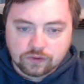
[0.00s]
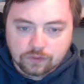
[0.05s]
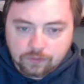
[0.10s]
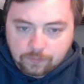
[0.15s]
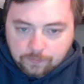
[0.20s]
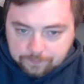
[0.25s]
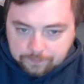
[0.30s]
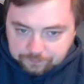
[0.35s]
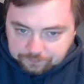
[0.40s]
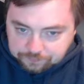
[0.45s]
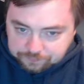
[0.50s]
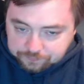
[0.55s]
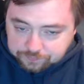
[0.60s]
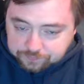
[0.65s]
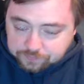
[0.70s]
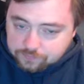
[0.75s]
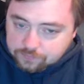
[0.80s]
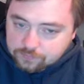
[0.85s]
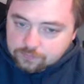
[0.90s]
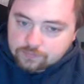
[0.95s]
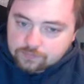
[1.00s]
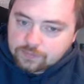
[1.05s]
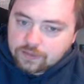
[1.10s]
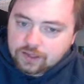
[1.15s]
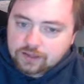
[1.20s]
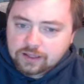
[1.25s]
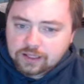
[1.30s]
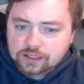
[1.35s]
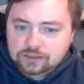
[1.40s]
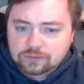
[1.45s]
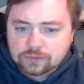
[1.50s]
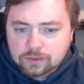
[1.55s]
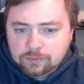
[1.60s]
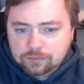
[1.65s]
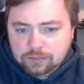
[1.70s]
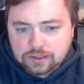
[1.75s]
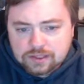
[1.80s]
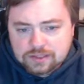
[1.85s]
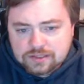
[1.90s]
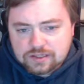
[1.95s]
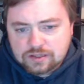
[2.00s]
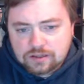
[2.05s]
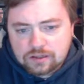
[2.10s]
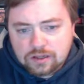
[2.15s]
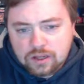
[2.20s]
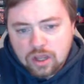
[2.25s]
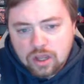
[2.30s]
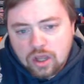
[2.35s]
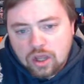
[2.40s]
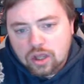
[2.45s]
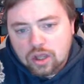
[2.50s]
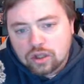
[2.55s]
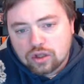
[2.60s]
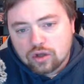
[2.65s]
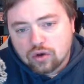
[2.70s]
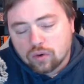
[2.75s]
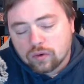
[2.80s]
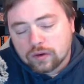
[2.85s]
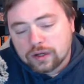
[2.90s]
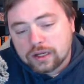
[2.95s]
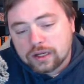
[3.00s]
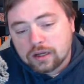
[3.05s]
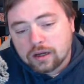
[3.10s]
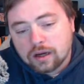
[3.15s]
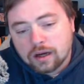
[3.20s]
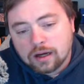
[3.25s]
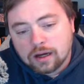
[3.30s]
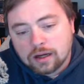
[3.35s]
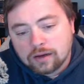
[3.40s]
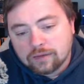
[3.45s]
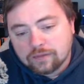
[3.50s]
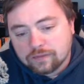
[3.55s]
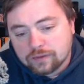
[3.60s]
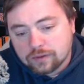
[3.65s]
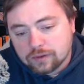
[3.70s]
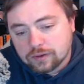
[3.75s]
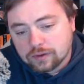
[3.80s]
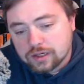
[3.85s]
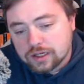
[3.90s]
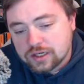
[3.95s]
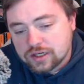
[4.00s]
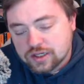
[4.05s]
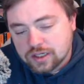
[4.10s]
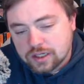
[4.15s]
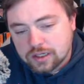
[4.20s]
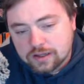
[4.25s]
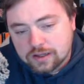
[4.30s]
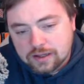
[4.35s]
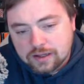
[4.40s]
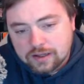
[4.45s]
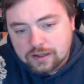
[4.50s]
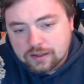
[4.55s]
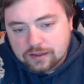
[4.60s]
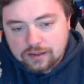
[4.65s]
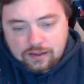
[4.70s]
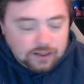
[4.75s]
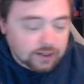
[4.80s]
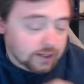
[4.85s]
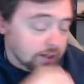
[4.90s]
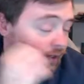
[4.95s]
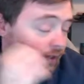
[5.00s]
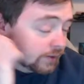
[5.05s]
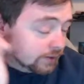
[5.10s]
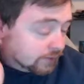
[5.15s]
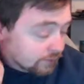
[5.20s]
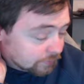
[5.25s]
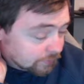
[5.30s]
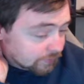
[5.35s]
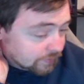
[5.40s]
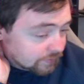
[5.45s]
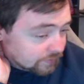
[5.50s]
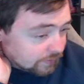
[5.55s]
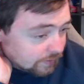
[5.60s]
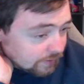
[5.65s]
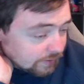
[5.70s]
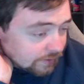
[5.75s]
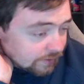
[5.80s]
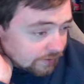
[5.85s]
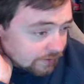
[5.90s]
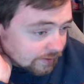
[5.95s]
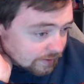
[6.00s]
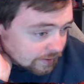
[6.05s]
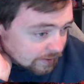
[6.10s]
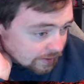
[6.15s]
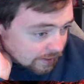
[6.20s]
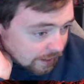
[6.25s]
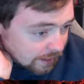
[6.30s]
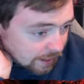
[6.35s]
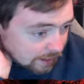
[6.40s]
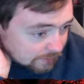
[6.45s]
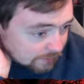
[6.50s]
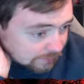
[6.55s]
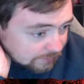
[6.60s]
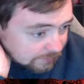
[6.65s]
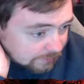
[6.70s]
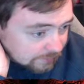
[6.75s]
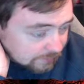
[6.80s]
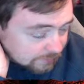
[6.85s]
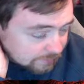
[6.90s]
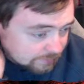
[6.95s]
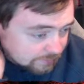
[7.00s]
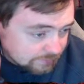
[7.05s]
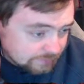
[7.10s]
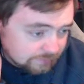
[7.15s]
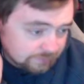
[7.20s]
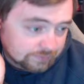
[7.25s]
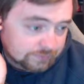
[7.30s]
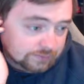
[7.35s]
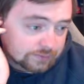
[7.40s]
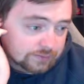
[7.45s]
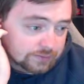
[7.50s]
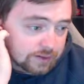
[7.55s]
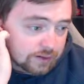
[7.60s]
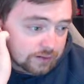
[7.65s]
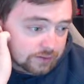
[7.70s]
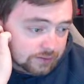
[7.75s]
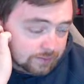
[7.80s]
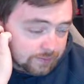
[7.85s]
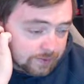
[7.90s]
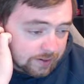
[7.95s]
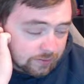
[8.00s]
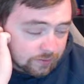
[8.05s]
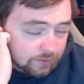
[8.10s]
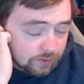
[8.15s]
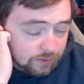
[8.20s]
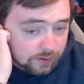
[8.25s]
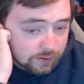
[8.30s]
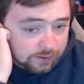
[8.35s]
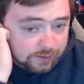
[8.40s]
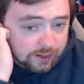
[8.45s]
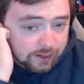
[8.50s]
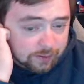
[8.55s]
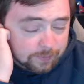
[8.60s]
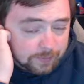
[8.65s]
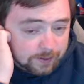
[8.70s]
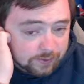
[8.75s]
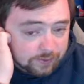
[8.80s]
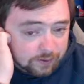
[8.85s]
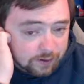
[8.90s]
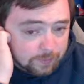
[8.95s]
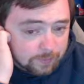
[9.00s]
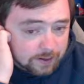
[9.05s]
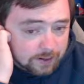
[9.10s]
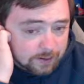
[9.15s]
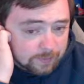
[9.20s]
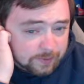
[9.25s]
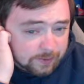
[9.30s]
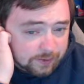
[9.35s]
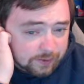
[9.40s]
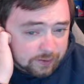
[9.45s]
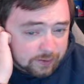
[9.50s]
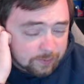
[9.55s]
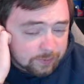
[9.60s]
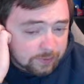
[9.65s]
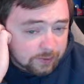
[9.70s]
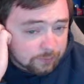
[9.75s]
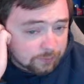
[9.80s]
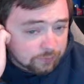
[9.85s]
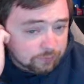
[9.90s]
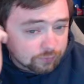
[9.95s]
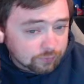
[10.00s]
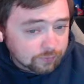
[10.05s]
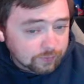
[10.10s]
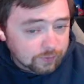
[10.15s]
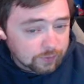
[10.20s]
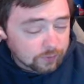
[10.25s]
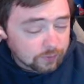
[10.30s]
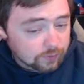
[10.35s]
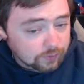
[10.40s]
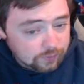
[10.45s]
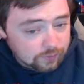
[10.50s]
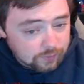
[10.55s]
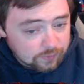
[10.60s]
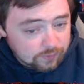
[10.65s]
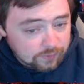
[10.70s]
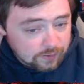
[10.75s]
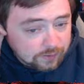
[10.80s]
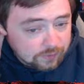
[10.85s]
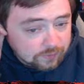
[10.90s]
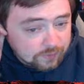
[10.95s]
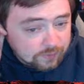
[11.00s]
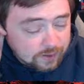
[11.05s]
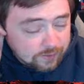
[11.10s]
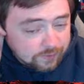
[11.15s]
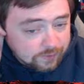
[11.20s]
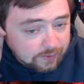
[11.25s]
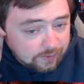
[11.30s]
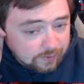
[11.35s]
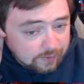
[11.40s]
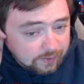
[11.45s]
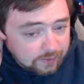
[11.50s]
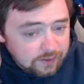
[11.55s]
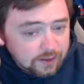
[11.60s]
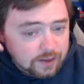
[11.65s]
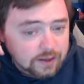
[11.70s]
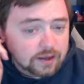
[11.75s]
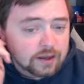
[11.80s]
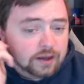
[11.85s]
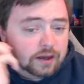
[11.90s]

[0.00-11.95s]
to. Next one, Blazing Yori for Ninja. This was the highly talked about card that everybody thought might have been good, but then was revealed. It turns out it's not that good.